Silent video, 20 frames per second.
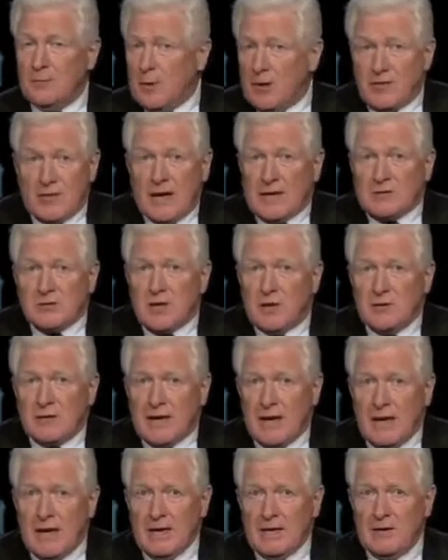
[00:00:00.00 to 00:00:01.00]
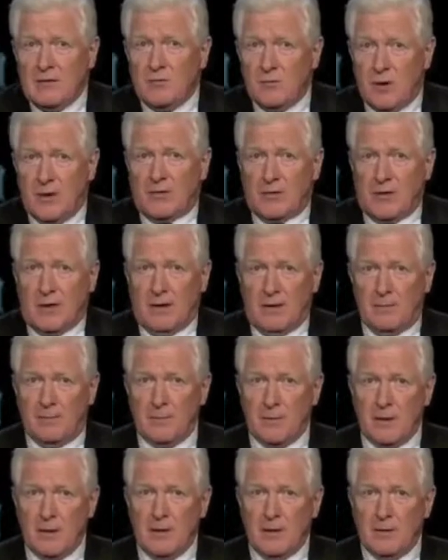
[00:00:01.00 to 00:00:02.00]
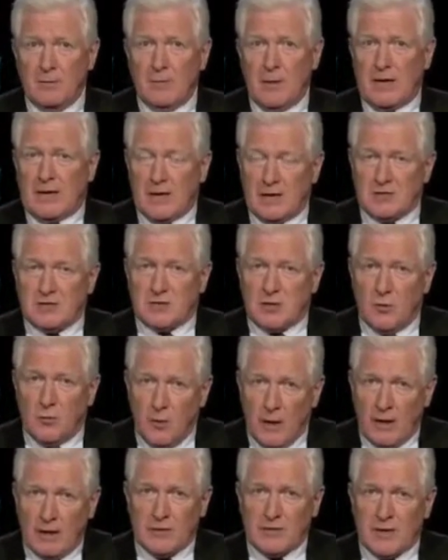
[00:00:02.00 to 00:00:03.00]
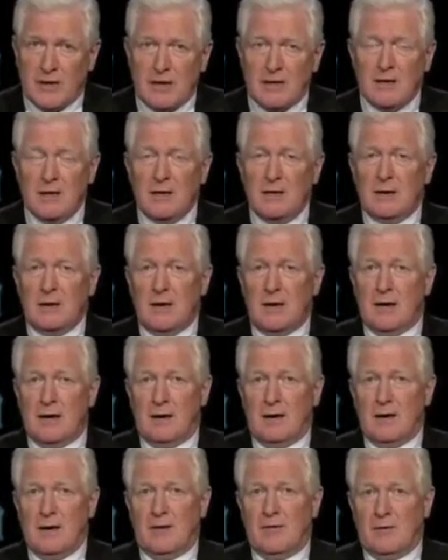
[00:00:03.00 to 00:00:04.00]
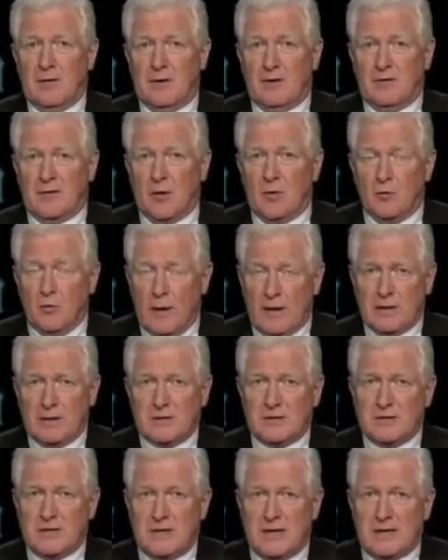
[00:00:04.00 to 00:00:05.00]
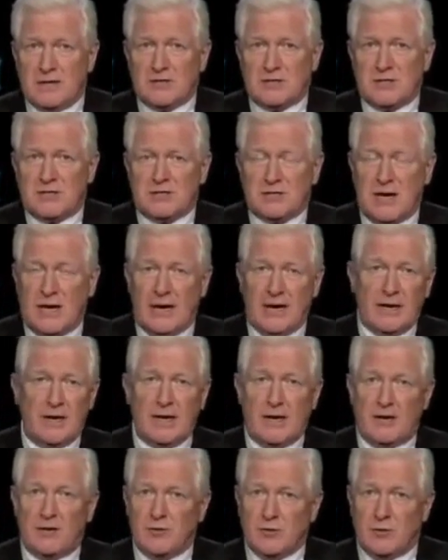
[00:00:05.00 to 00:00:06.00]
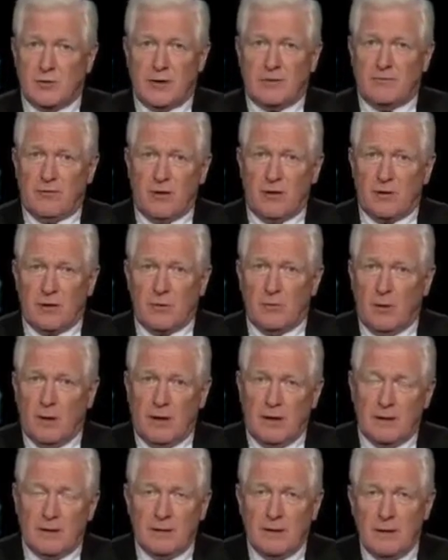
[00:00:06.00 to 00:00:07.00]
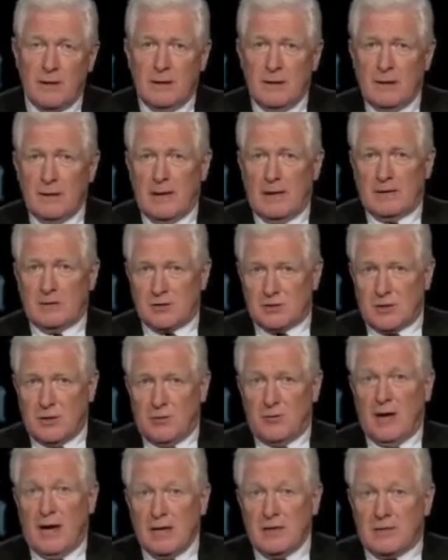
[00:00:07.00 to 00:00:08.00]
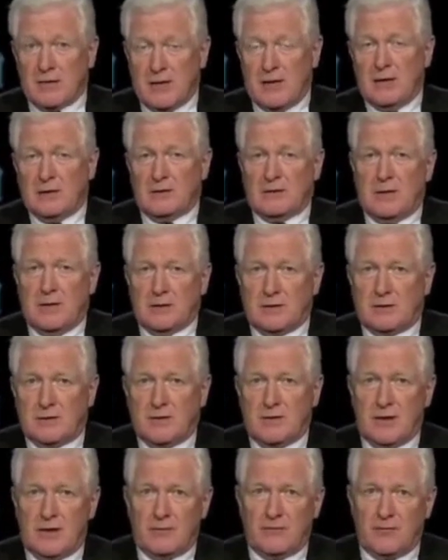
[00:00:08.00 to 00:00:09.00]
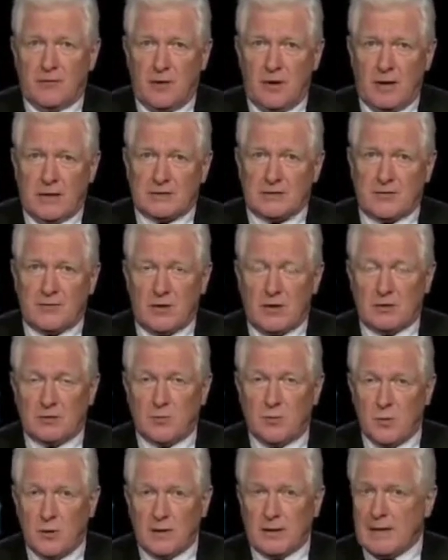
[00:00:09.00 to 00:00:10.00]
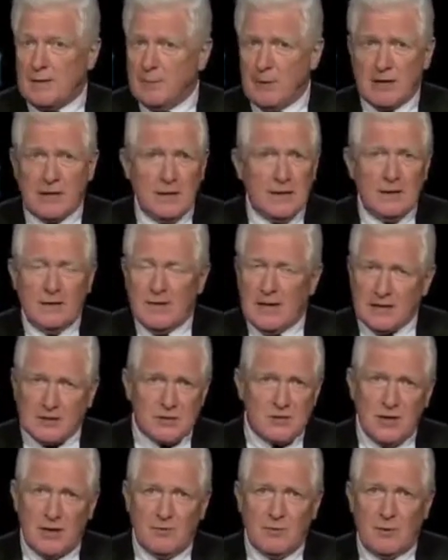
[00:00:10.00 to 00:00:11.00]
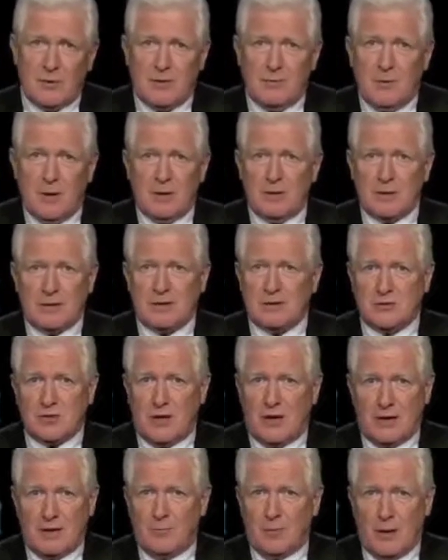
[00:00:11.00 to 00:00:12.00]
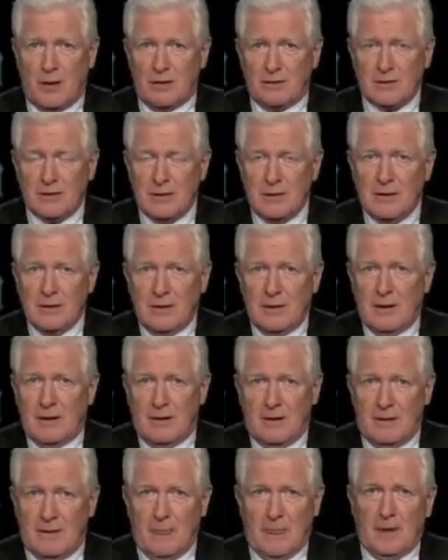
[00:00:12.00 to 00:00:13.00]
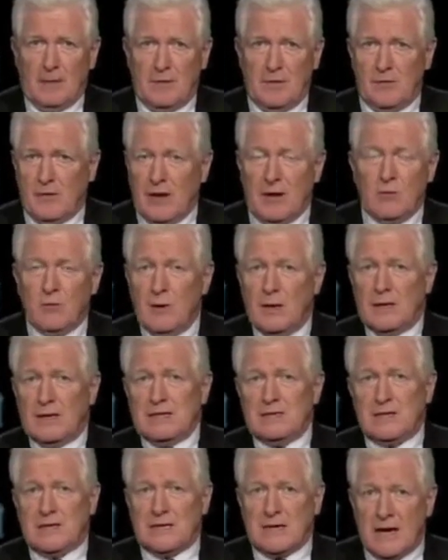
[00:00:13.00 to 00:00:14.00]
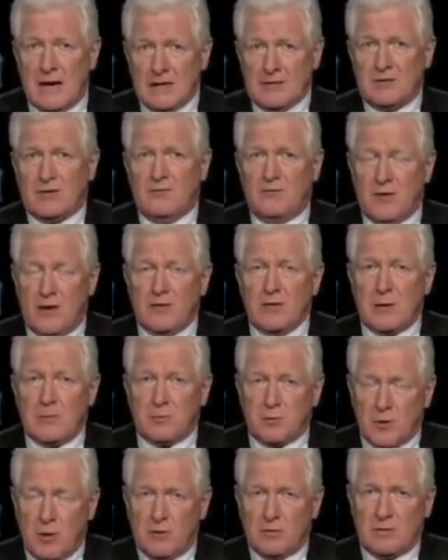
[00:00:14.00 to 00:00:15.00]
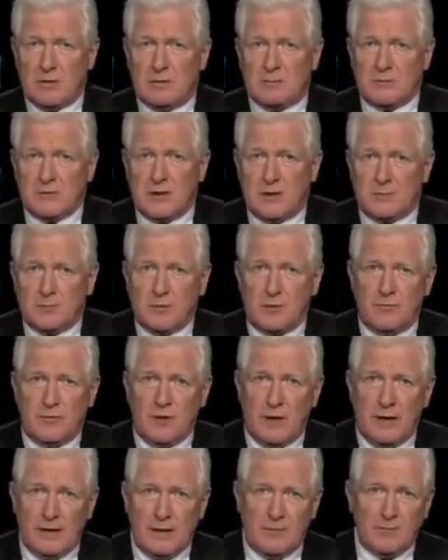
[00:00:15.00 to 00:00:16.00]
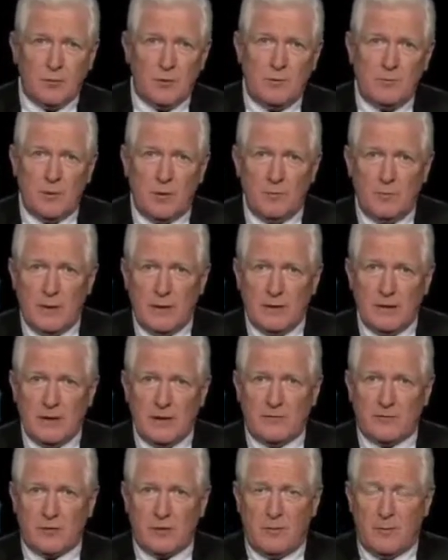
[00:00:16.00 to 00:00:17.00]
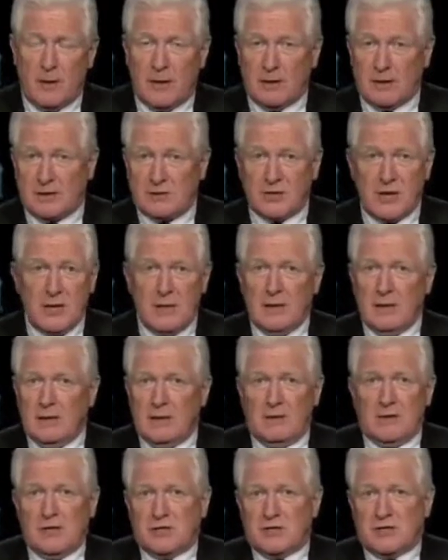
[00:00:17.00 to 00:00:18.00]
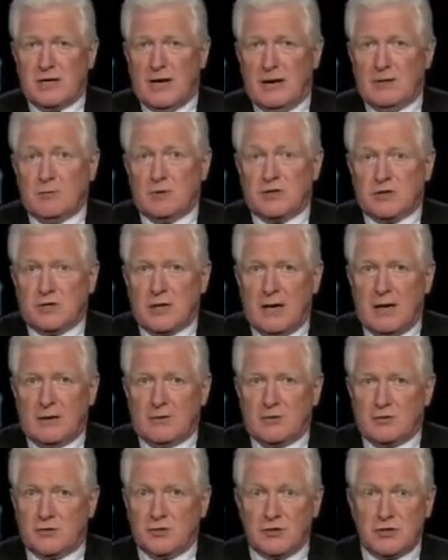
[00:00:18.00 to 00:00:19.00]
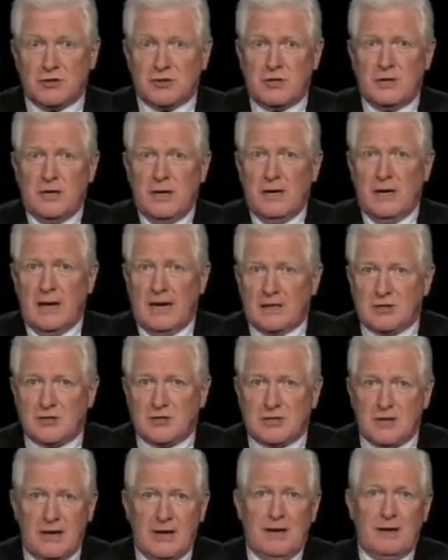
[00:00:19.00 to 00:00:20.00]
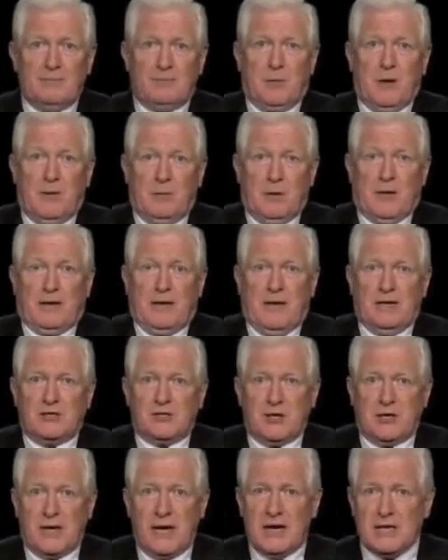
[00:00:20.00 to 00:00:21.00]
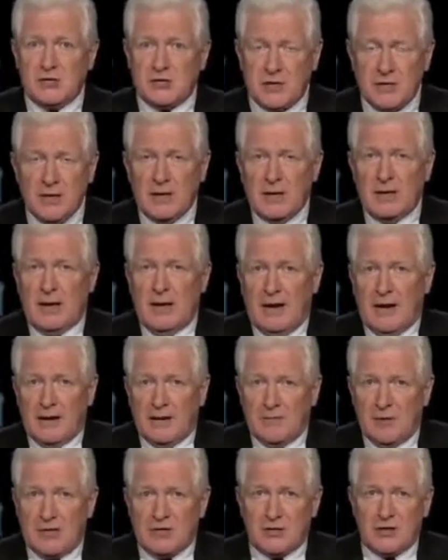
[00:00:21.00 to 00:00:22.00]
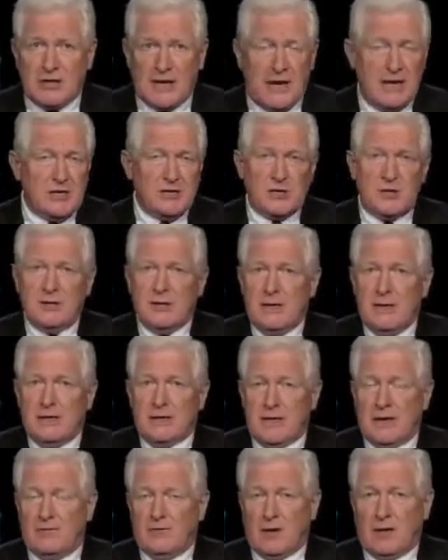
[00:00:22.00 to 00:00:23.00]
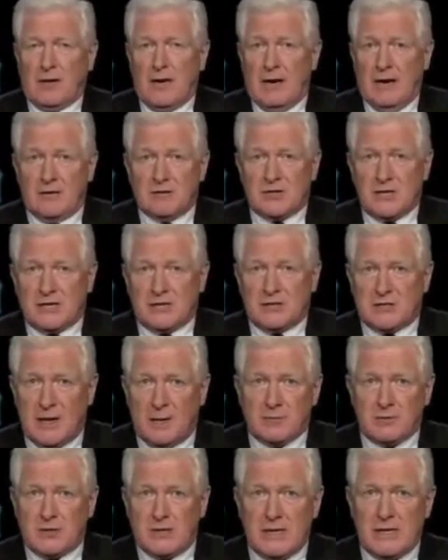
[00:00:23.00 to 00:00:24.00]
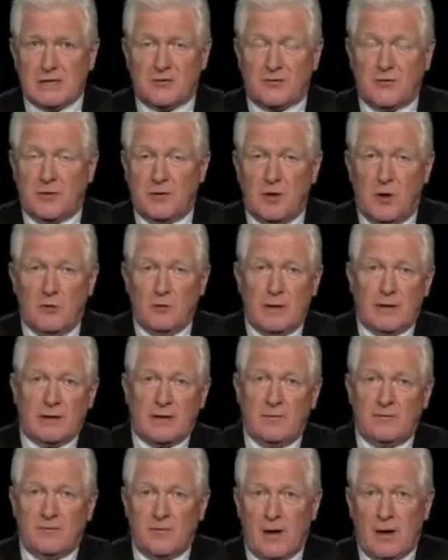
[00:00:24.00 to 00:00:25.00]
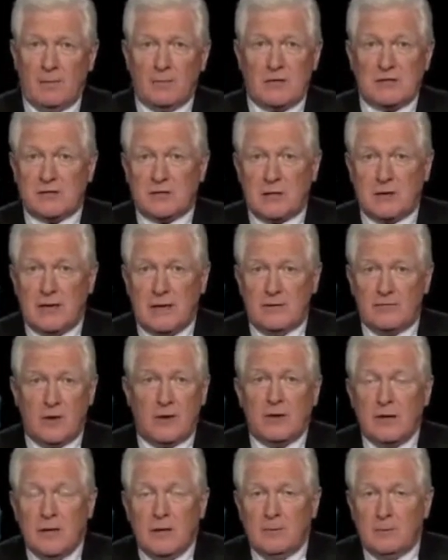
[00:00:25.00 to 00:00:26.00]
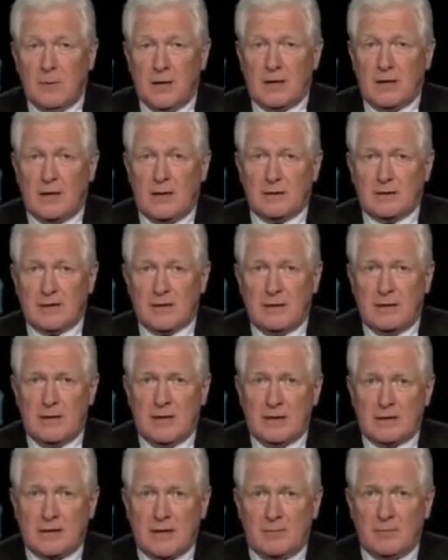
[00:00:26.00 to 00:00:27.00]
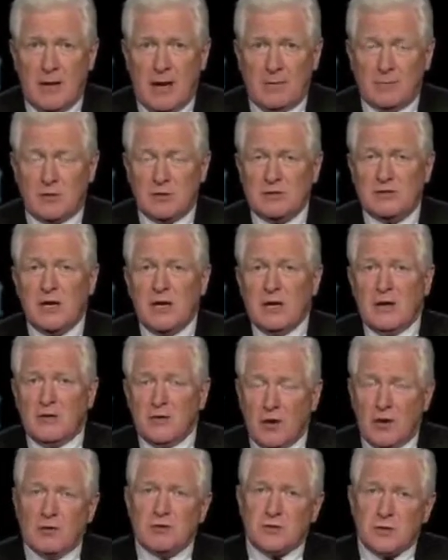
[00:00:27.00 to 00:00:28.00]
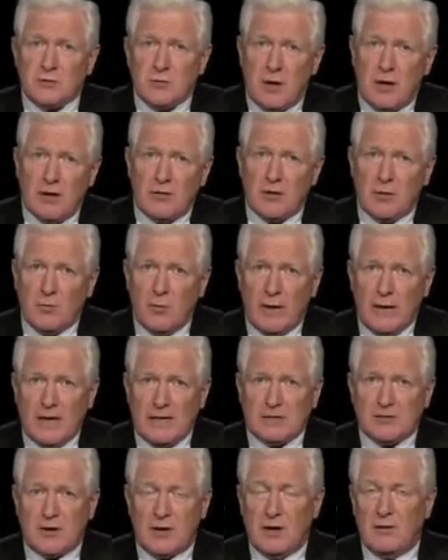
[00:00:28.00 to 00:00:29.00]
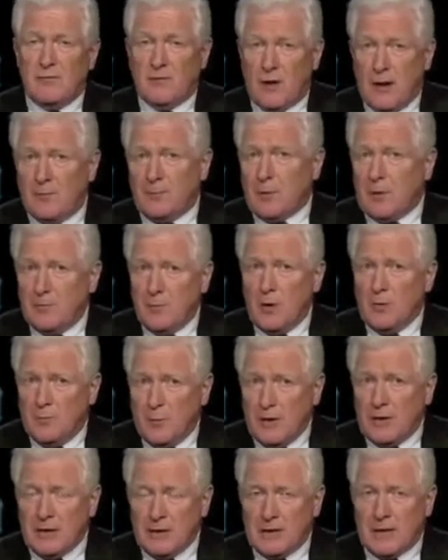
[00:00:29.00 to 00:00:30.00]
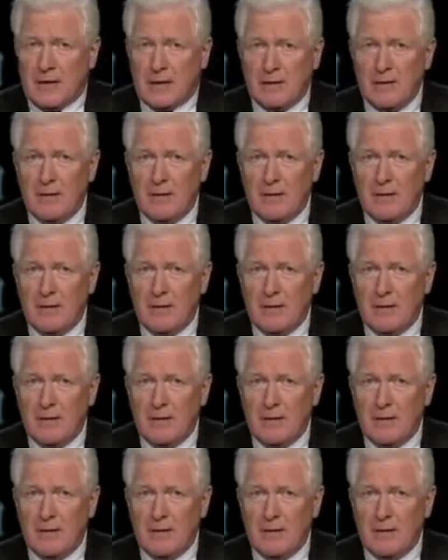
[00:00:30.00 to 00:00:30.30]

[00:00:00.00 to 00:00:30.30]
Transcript: But that's okay with them, because the wealthy, the winners in our society are doing very well, and so they think that their philosophy is working. But that's not what America's all about. They're willing to cut the very programs that provide upward mobility for Americans. You know, you start with child nutrition, Head Start, public education, higher education, giving housing subsidies for low-income families to live in middle-income neighborhoods. Those are all the ways of upward mobility.